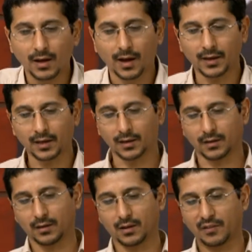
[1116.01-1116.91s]

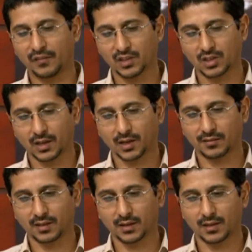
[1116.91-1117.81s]
But I know that
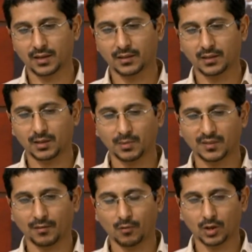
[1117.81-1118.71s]
the result is,
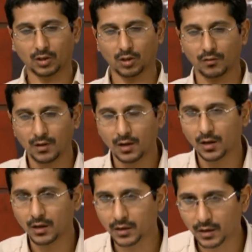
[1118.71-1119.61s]
before I
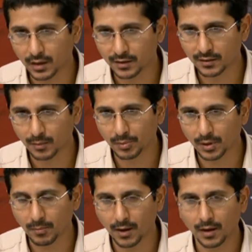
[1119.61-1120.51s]
entered, I was in a good
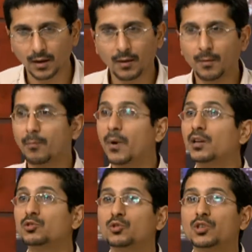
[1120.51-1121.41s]
mood, I entered
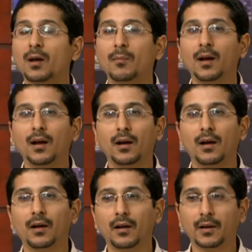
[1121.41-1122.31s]
the home,
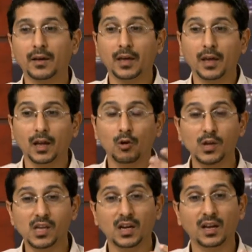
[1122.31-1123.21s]
and something's
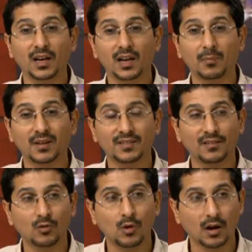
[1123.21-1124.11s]
going on there,
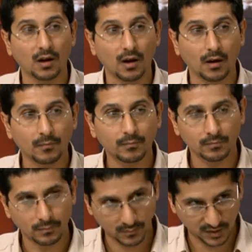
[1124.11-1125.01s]
as if
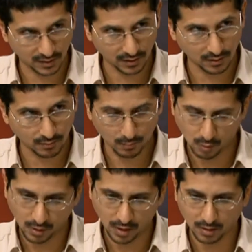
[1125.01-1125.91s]
it projected to me a
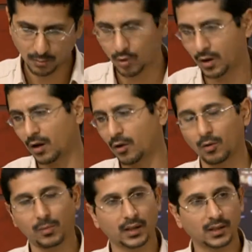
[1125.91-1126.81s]
bad mood.
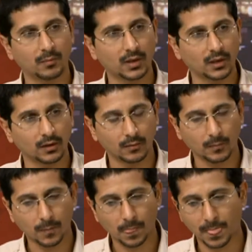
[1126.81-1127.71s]
Okay?
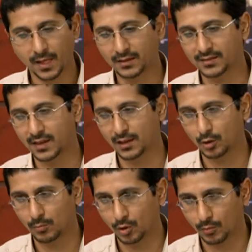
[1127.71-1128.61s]
It's clear,
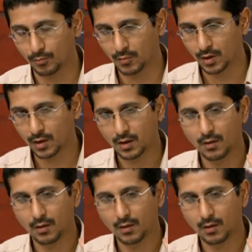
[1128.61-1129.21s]
everyone knows this.